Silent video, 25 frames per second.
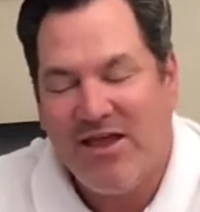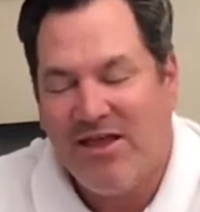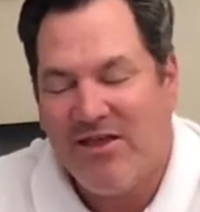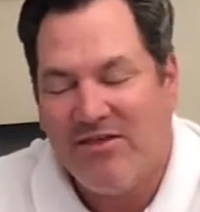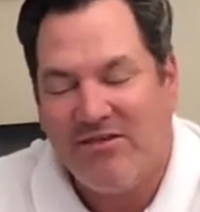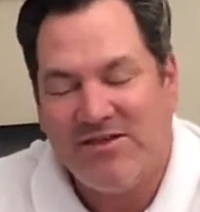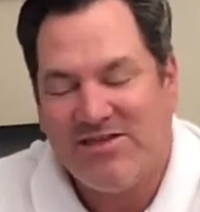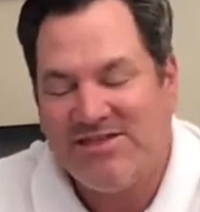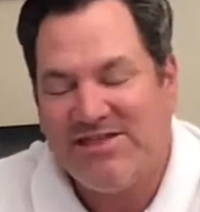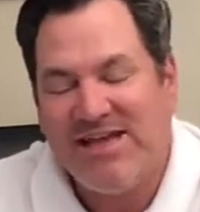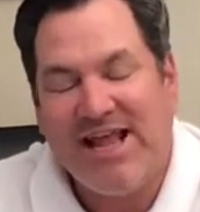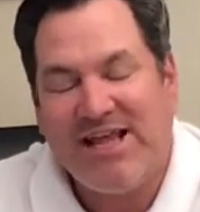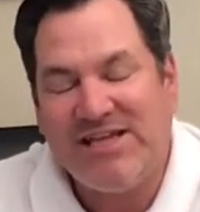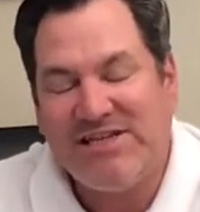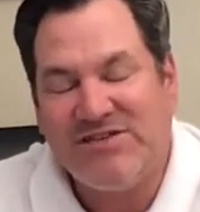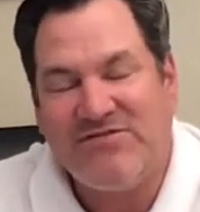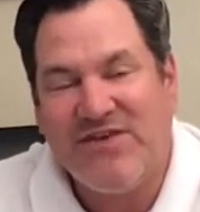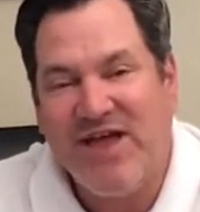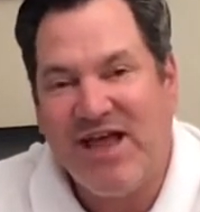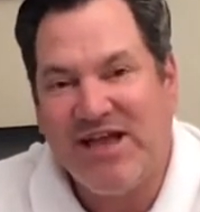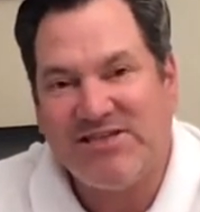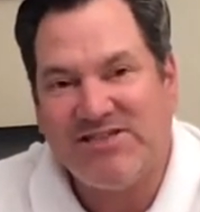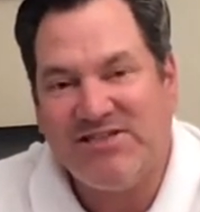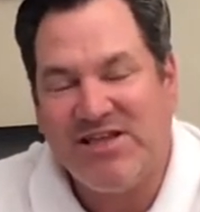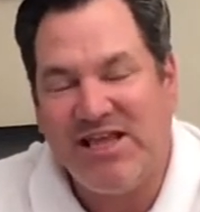the
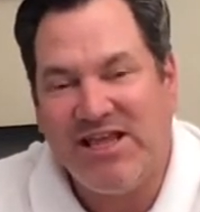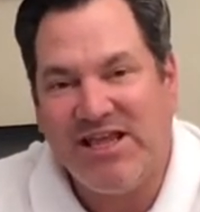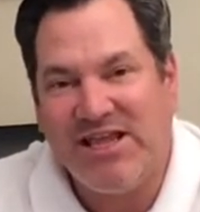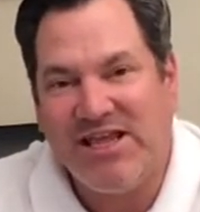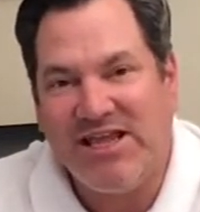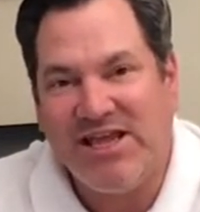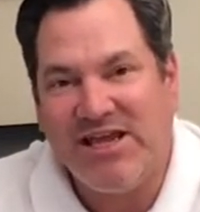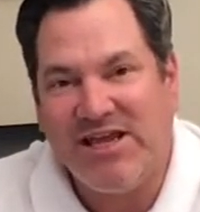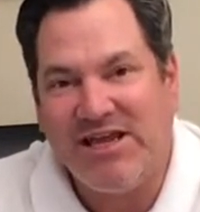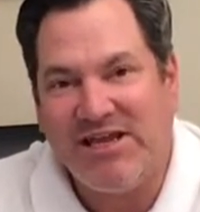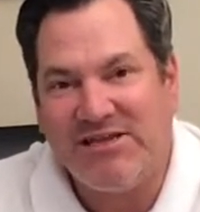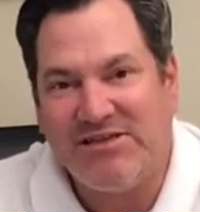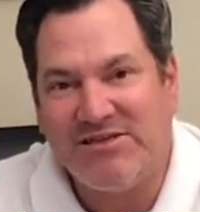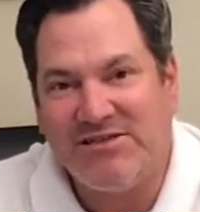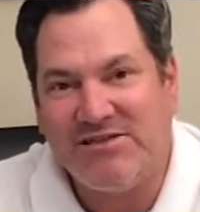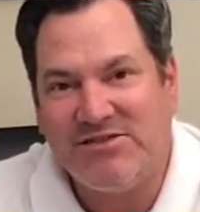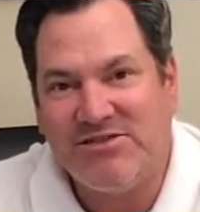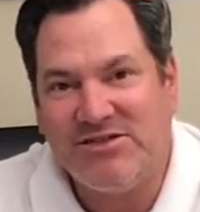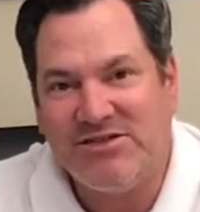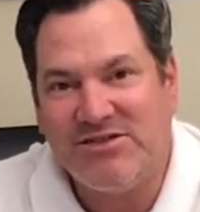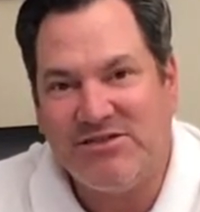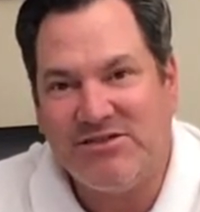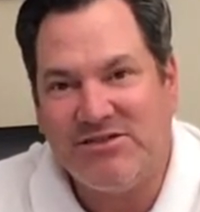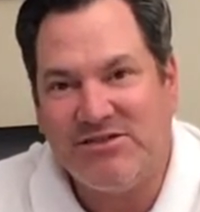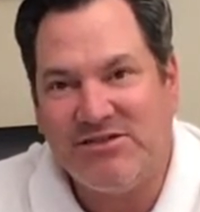satisfaction they get is
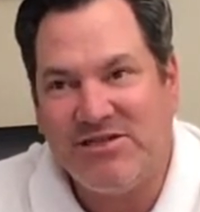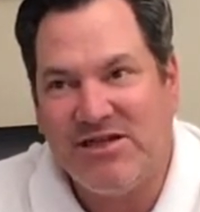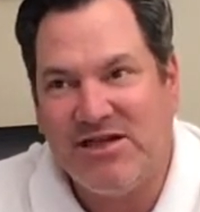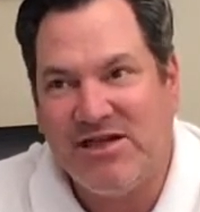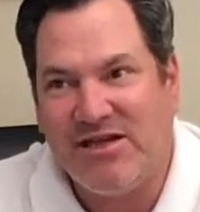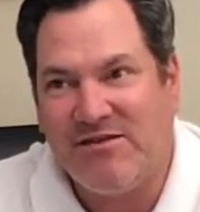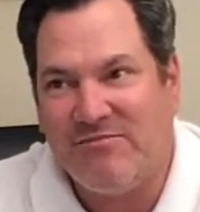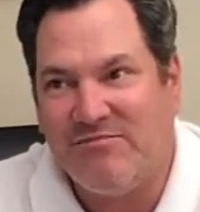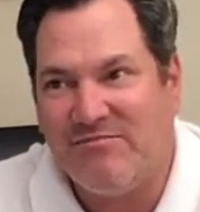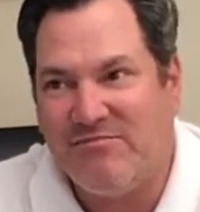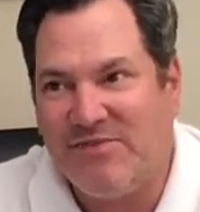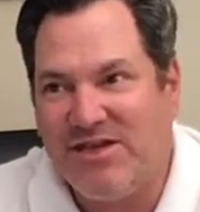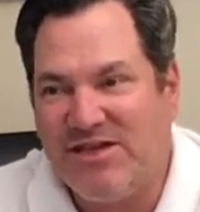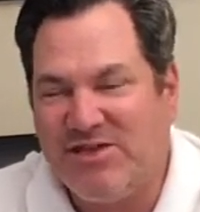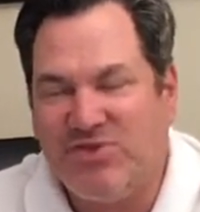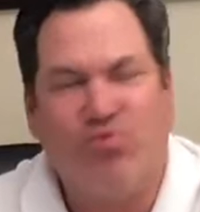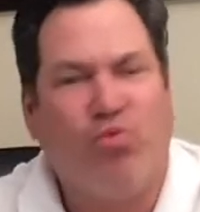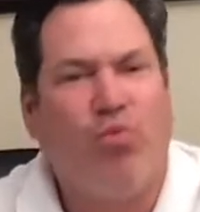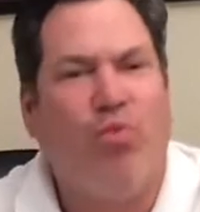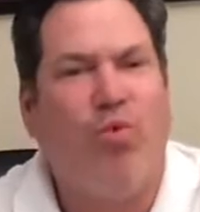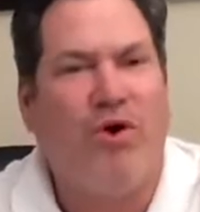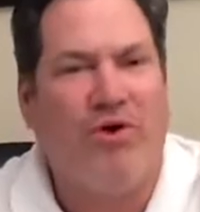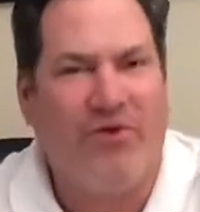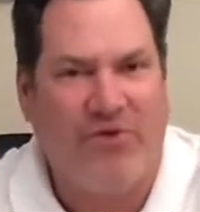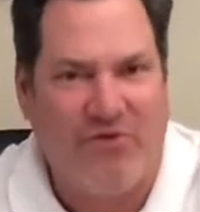just uh, it's
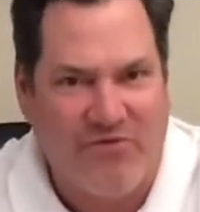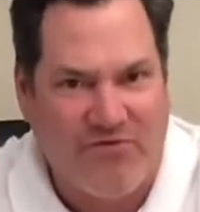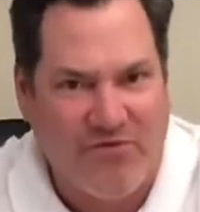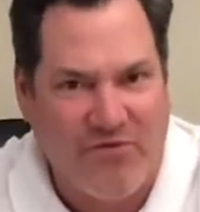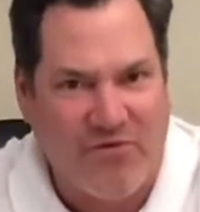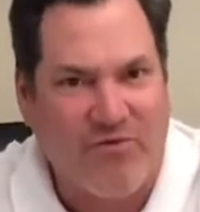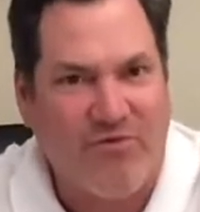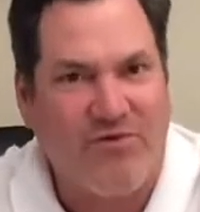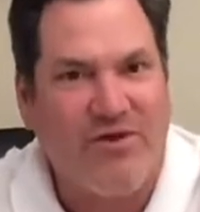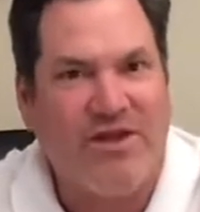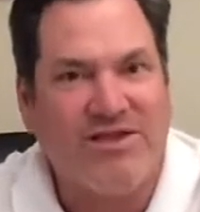wonderful.